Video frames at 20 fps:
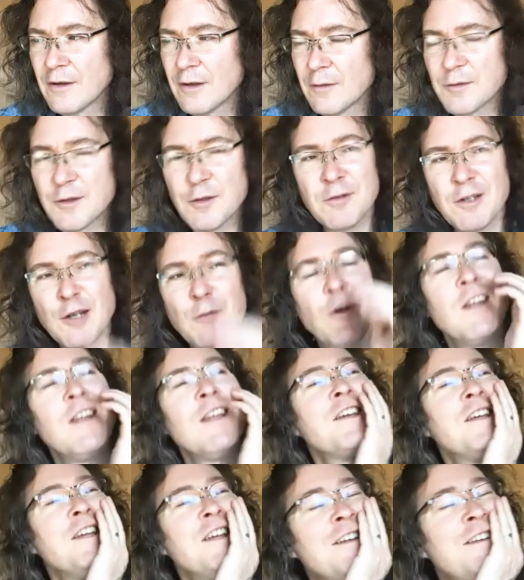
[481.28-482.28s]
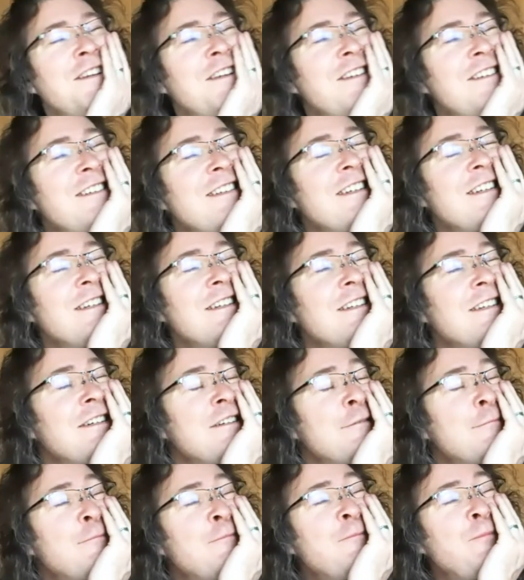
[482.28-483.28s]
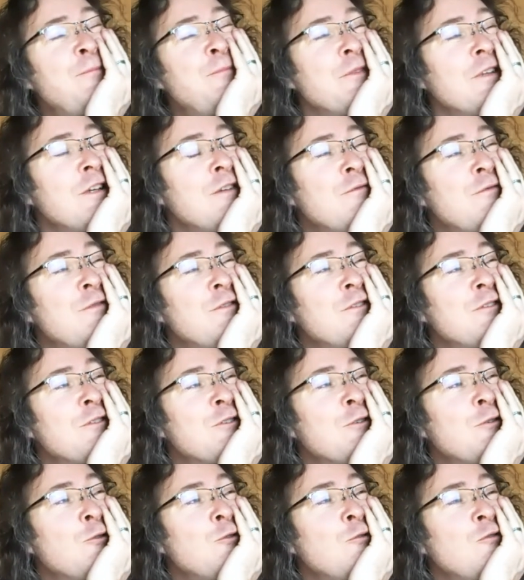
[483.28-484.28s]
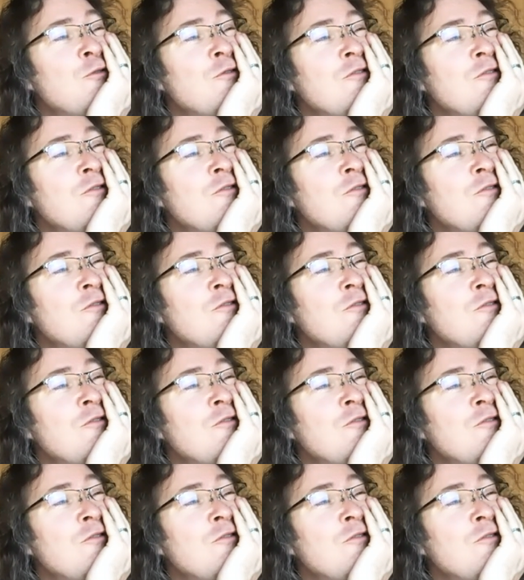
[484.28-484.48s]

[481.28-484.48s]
Still thinking about that kid in infant school.